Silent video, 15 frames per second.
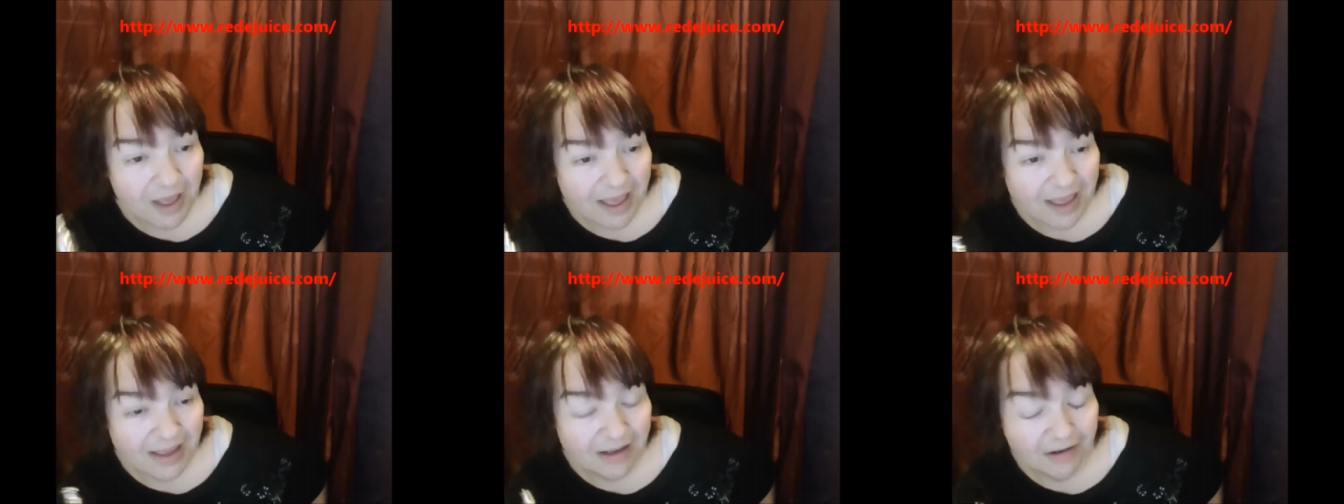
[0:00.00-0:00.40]

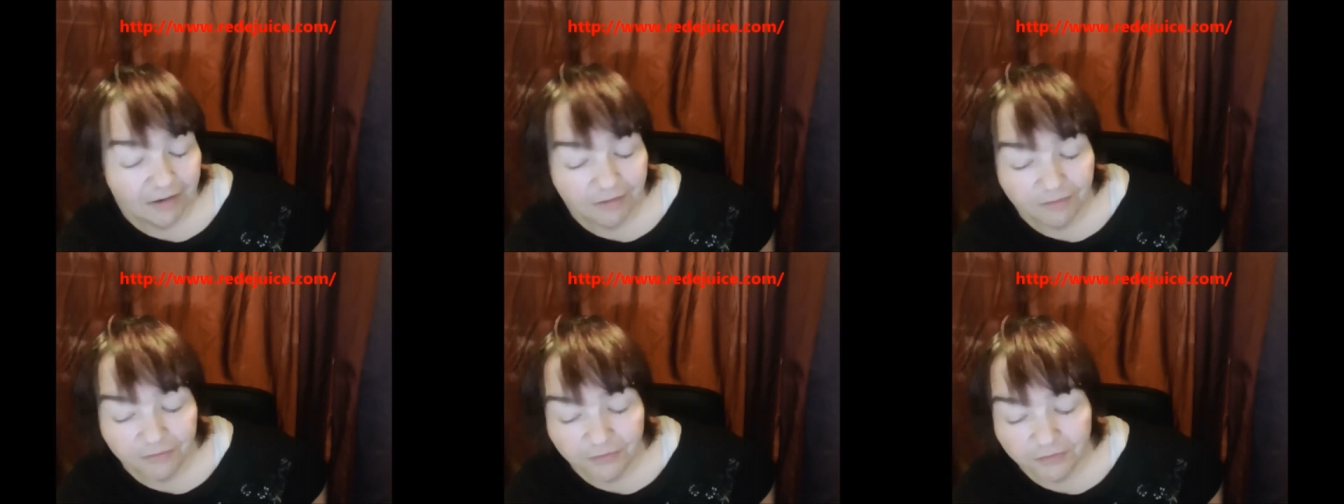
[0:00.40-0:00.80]

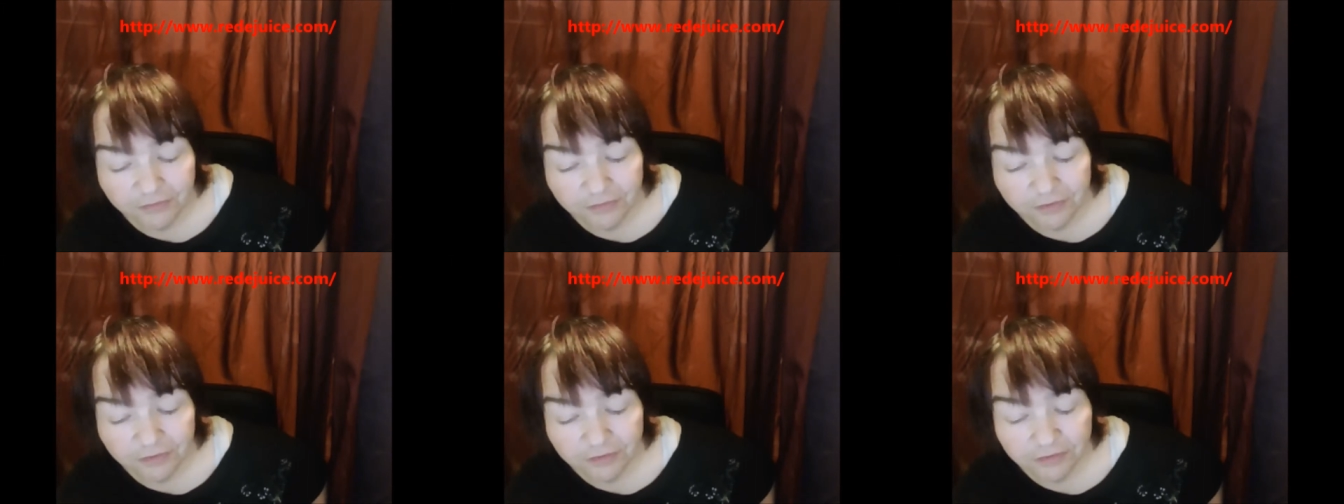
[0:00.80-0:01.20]
have,
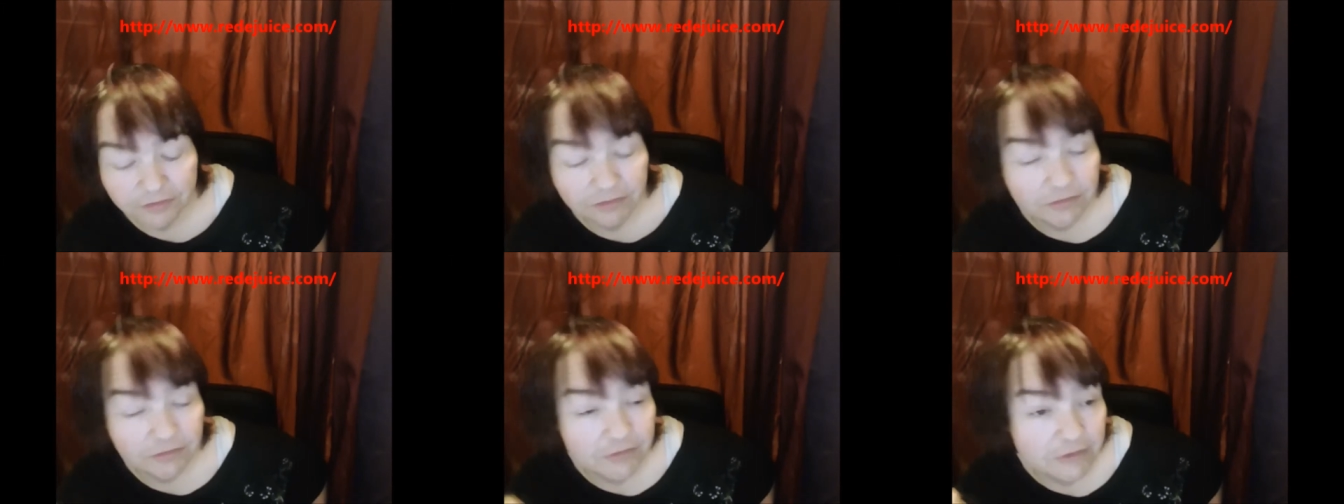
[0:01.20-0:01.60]
so there's
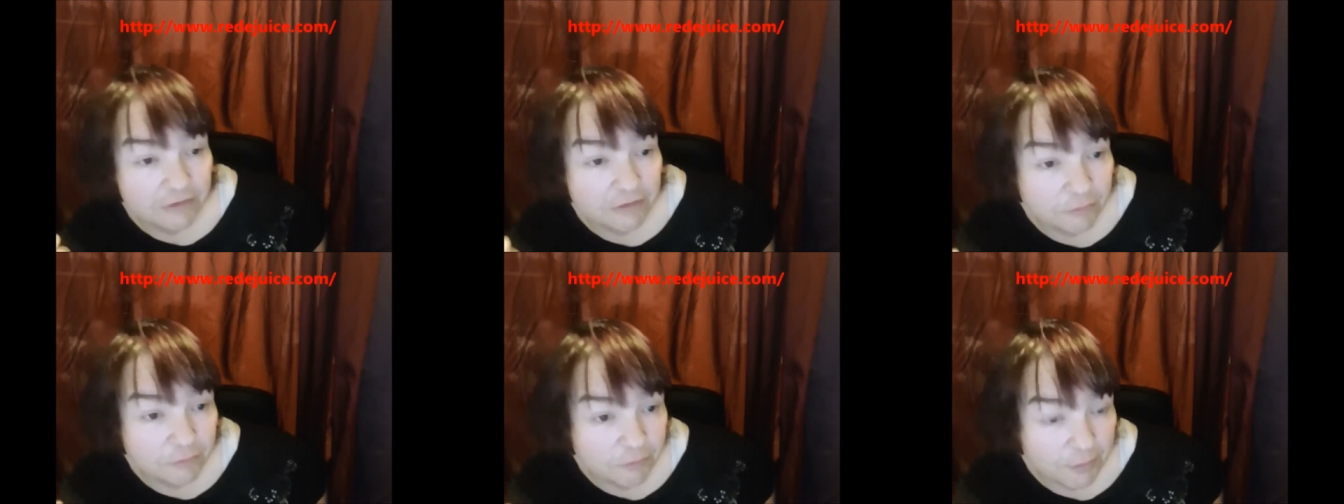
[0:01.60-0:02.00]
no sense
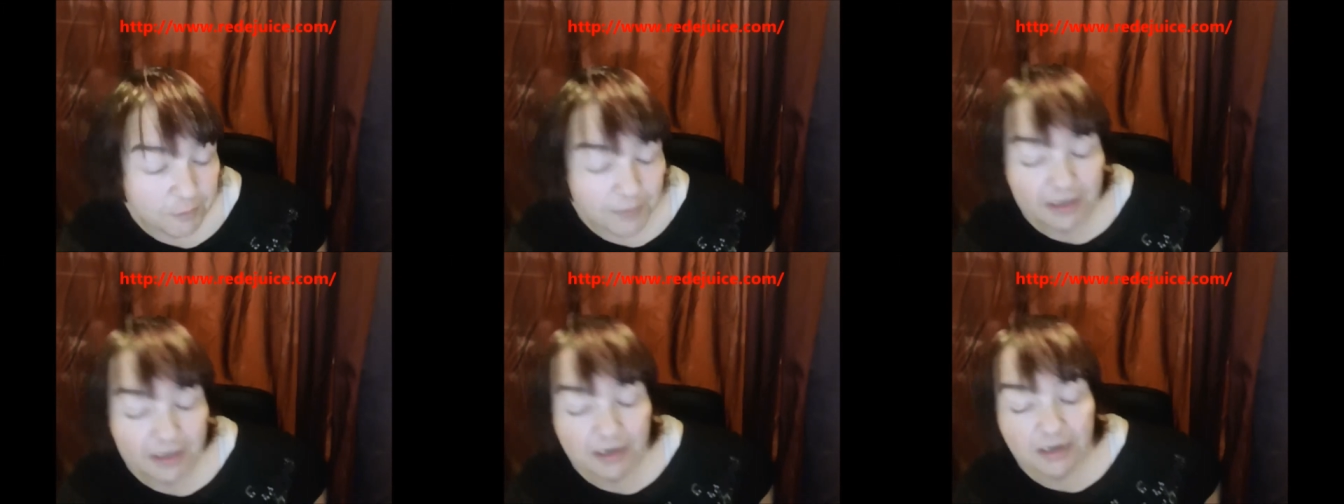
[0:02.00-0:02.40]
in
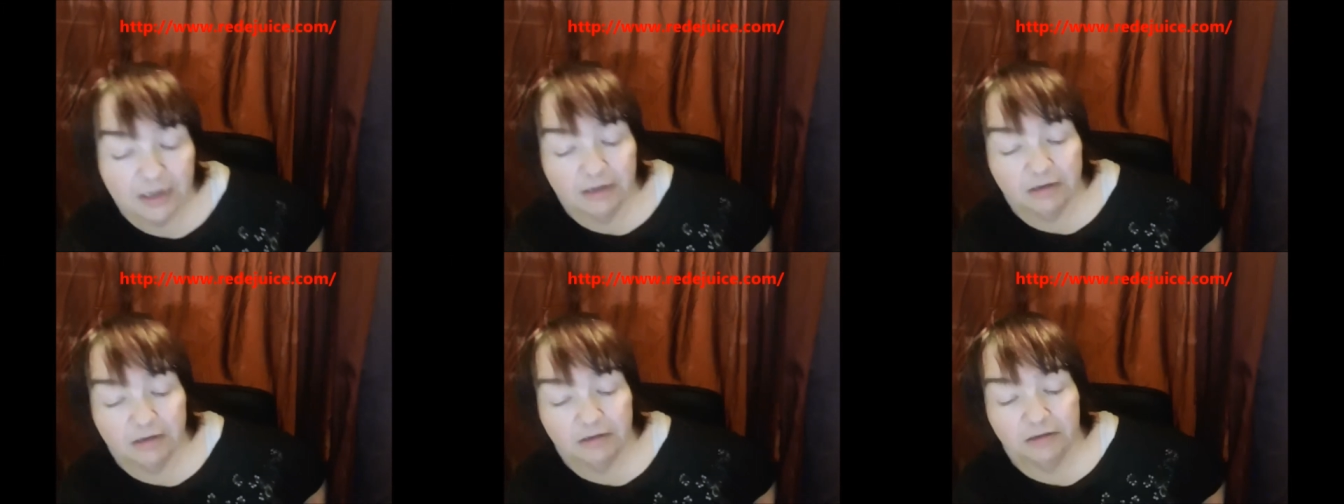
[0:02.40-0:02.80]
repeating
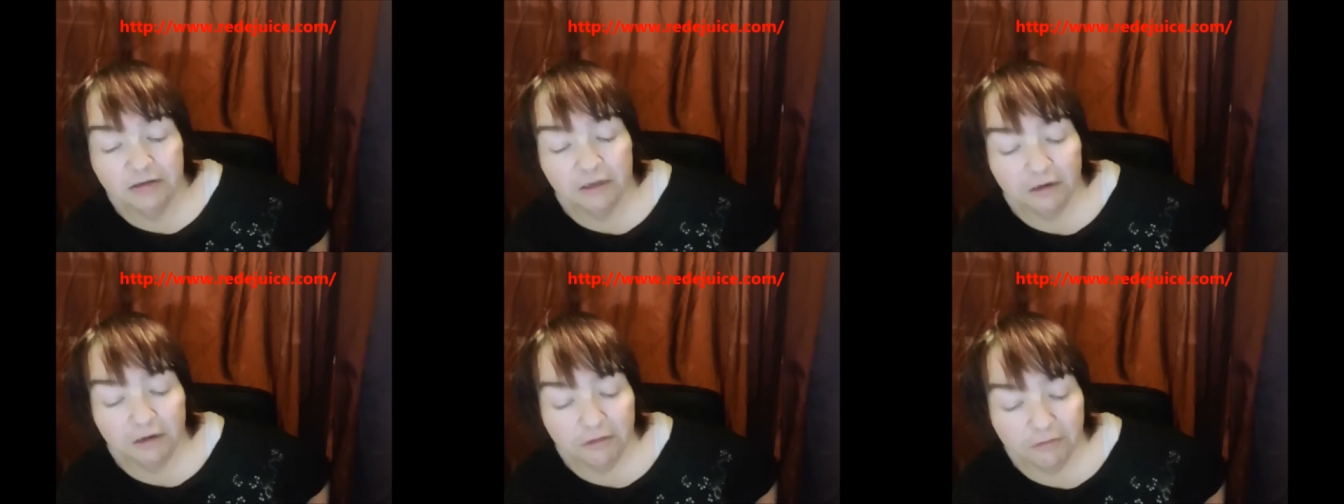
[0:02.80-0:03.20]
it.
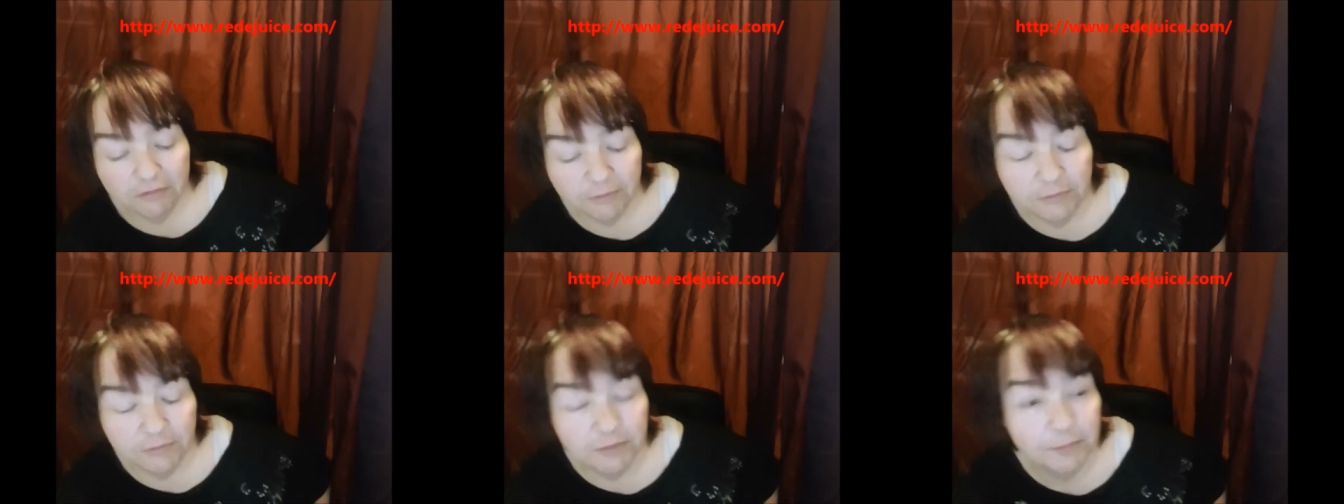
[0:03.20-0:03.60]
You know,
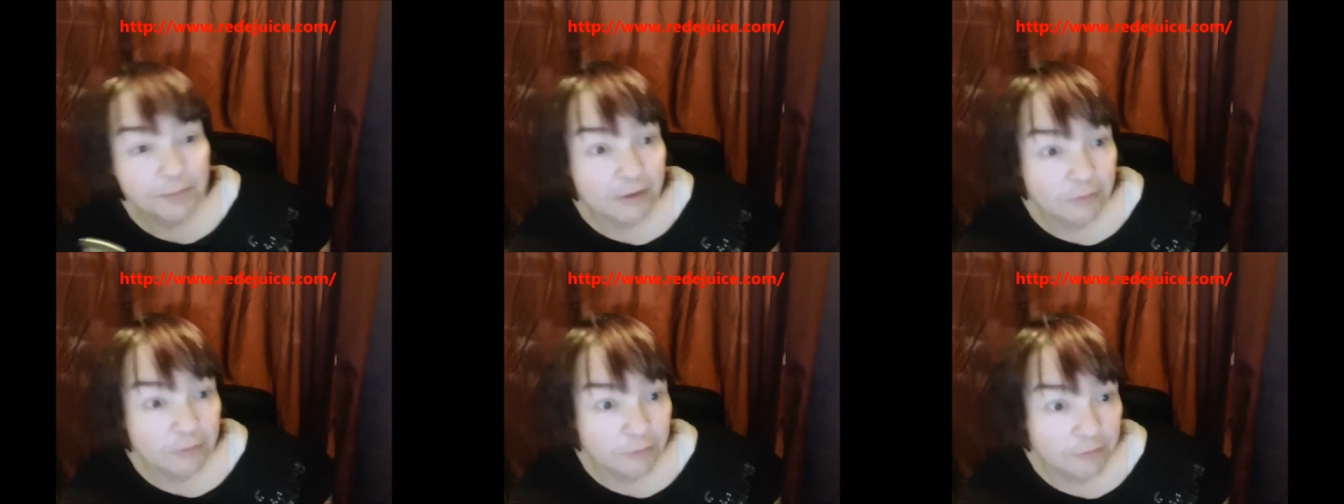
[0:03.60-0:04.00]
some of the
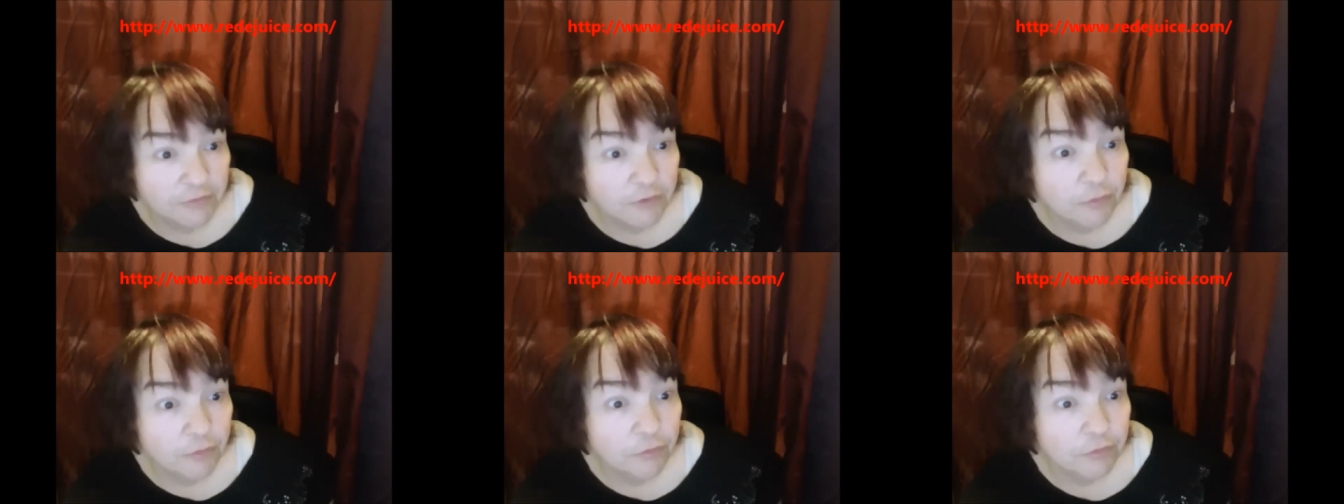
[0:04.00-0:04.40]
better
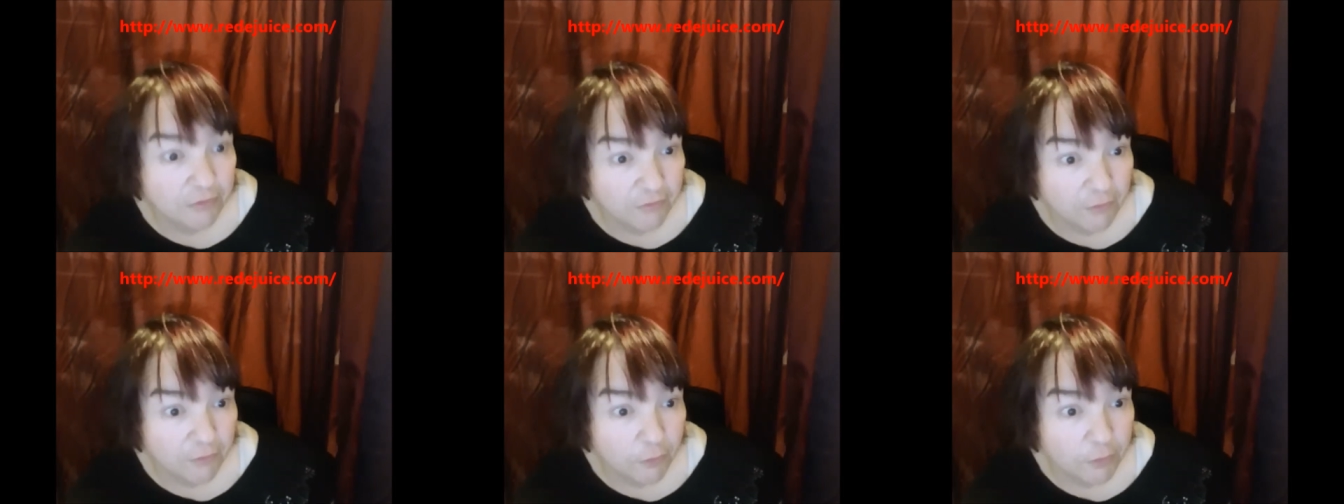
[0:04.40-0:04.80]
reviewers
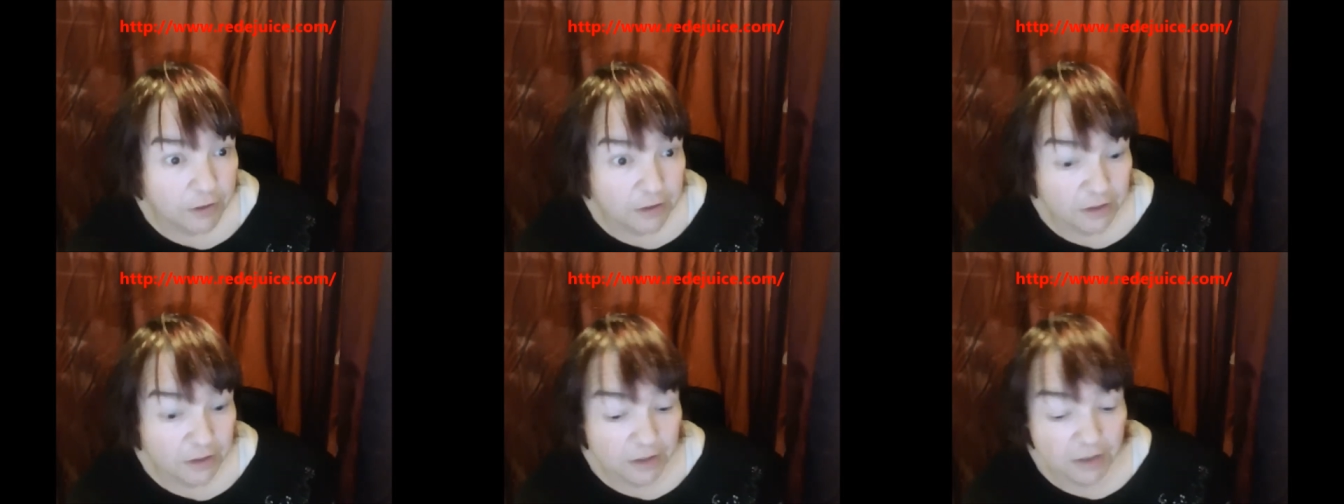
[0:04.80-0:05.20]
have already
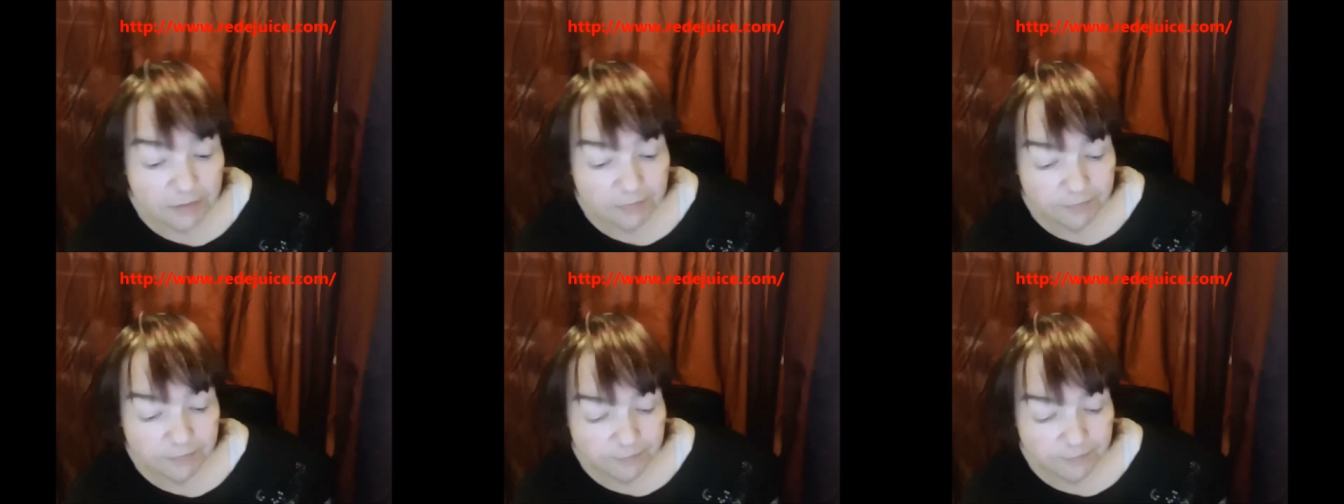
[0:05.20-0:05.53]
done it.